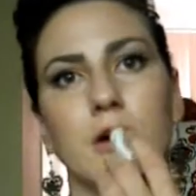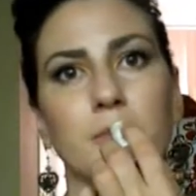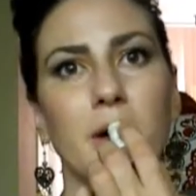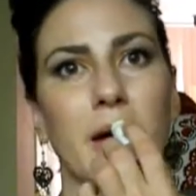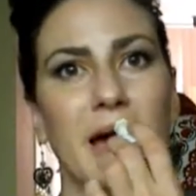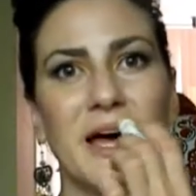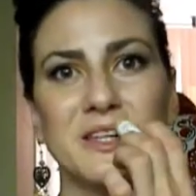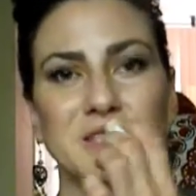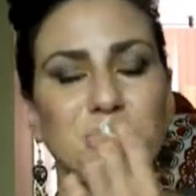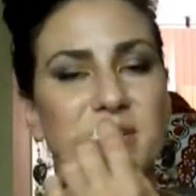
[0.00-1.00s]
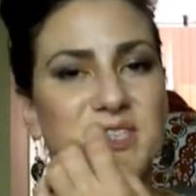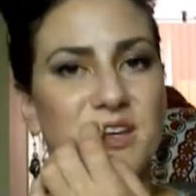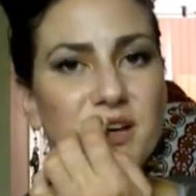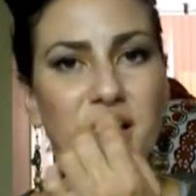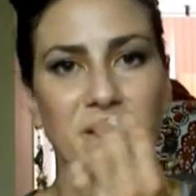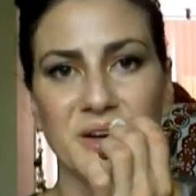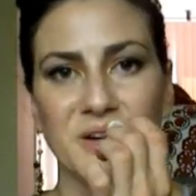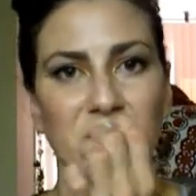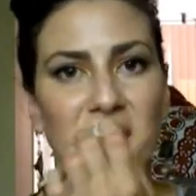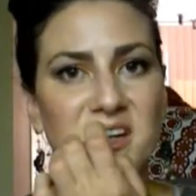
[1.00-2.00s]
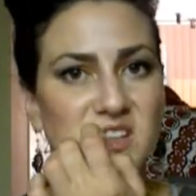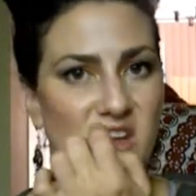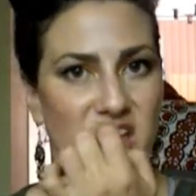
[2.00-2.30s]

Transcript: on, but I'll just put this over. Who cares?